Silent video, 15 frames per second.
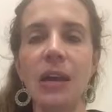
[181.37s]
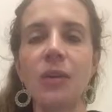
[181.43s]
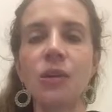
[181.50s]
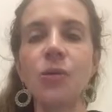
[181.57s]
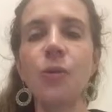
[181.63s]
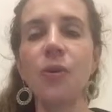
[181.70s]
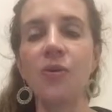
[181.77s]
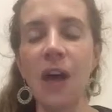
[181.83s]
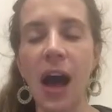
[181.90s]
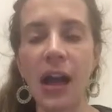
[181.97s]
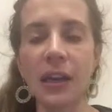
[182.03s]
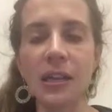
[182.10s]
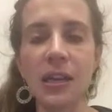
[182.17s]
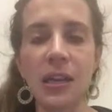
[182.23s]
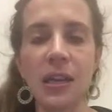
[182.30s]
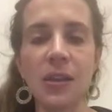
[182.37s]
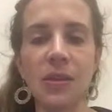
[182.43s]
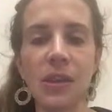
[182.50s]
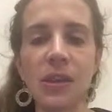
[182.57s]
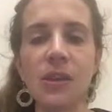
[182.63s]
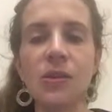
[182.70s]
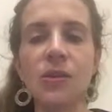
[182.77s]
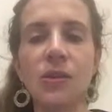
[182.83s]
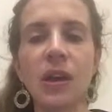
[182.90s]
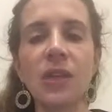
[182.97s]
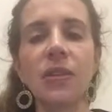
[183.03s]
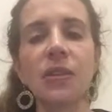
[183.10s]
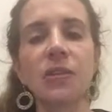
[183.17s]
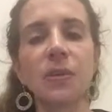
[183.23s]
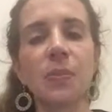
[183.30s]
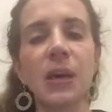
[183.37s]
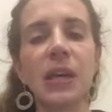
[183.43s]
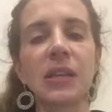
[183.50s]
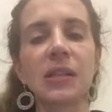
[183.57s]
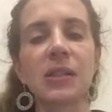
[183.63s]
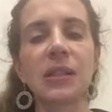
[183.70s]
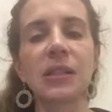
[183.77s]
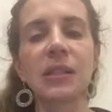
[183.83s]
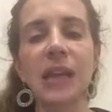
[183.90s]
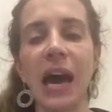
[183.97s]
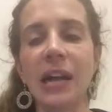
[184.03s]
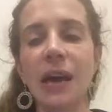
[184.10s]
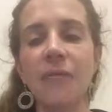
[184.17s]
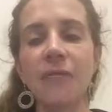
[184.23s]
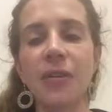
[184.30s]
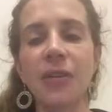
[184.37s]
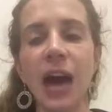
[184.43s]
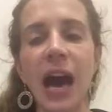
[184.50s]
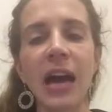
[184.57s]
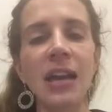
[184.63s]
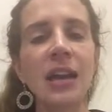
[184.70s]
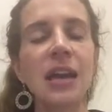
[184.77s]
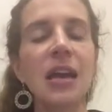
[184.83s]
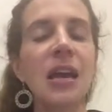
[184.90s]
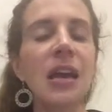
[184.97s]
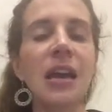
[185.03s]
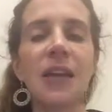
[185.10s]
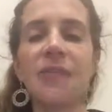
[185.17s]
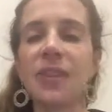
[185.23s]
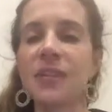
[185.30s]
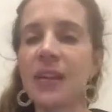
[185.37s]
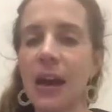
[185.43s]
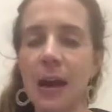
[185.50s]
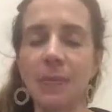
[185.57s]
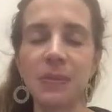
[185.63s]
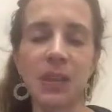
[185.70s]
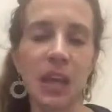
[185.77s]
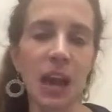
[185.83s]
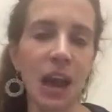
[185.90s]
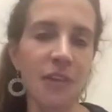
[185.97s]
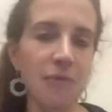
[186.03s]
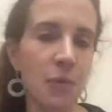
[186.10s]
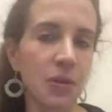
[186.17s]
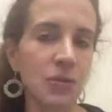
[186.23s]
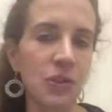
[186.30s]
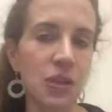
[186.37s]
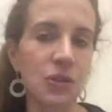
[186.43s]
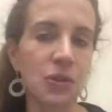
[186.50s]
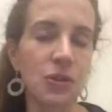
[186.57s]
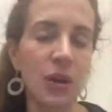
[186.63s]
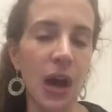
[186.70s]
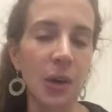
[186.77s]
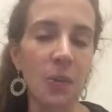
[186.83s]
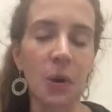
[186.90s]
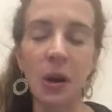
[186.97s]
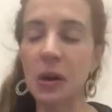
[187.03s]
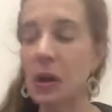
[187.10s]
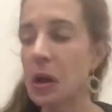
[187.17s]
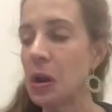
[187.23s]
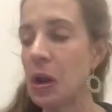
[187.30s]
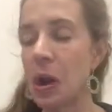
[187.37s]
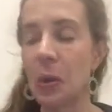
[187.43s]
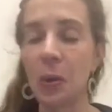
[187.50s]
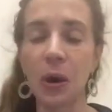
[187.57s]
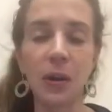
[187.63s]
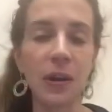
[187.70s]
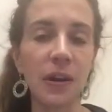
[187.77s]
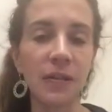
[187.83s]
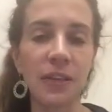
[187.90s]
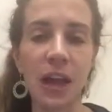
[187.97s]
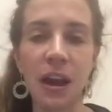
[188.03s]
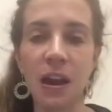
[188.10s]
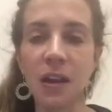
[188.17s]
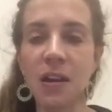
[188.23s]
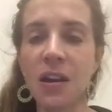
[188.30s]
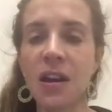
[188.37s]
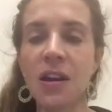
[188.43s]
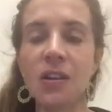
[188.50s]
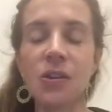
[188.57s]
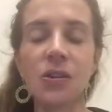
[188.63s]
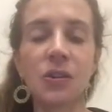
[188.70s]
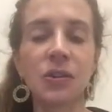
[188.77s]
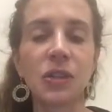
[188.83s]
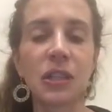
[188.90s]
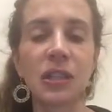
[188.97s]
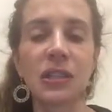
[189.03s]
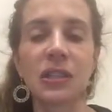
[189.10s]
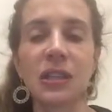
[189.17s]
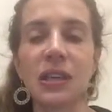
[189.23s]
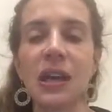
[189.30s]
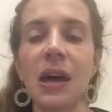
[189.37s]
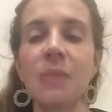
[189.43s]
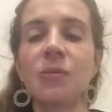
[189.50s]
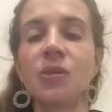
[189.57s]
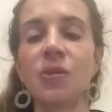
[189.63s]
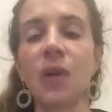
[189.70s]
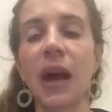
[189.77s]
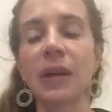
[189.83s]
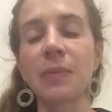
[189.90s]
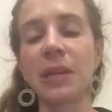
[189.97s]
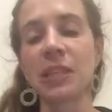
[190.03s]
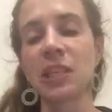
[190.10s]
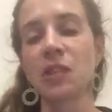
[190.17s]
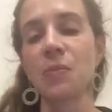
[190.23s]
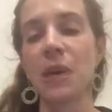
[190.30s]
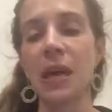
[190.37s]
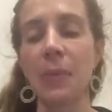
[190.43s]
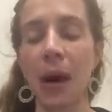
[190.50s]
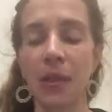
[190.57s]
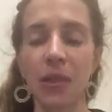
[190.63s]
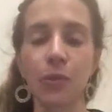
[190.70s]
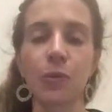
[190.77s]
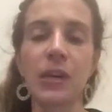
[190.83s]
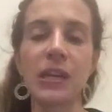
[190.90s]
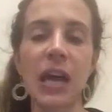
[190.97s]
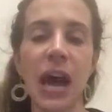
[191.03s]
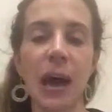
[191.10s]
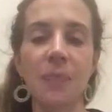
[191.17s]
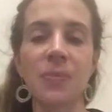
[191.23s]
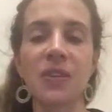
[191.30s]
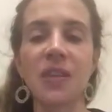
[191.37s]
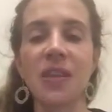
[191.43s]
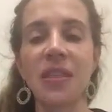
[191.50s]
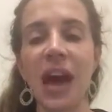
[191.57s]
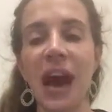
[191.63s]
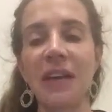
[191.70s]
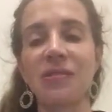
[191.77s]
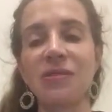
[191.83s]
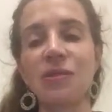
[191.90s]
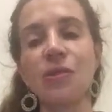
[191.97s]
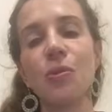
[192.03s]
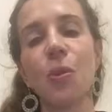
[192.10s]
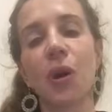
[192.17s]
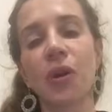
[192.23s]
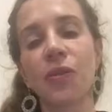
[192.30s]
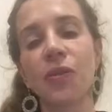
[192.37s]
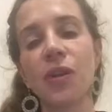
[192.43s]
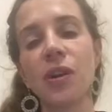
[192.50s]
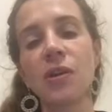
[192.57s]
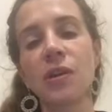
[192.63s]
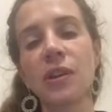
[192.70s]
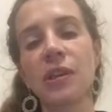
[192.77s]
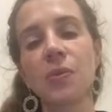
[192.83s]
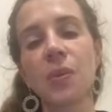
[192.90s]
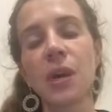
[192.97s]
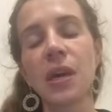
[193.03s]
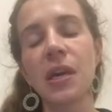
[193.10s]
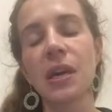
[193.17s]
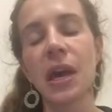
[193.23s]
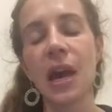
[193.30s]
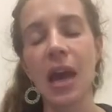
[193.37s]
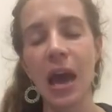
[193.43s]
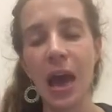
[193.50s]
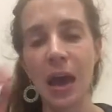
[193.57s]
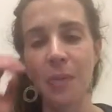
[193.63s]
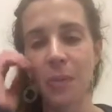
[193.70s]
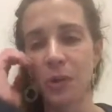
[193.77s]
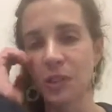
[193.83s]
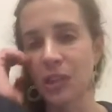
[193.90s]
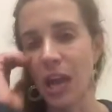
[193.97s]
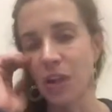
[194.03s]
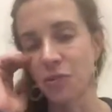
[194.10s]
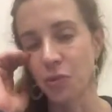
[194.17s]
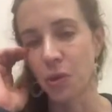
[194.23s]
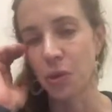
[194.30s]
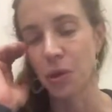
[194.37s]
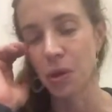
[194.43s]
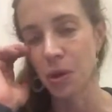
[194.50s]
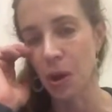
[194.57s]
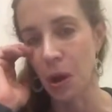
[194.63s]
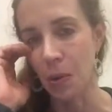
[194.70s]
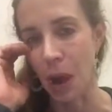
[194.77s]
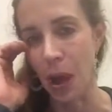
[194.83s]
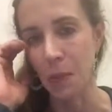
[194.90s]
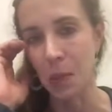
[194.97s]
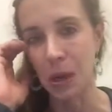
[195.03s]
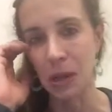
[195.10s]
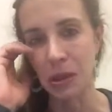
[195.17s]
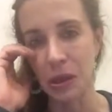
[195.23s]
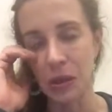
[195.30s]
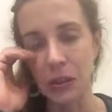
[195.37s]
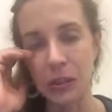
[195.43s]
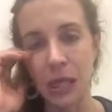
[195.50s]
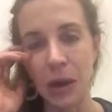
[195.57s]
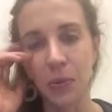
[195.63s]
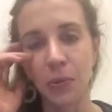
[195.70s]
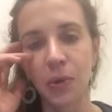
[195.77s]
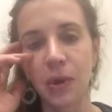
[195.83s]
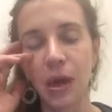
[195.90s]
and you will find in the unit there's a place to sign up for that. If the times that I've posted do not work, no worries there. You'll just direct message me about 3 times that do work for you this week, and we'll schedule around one of those that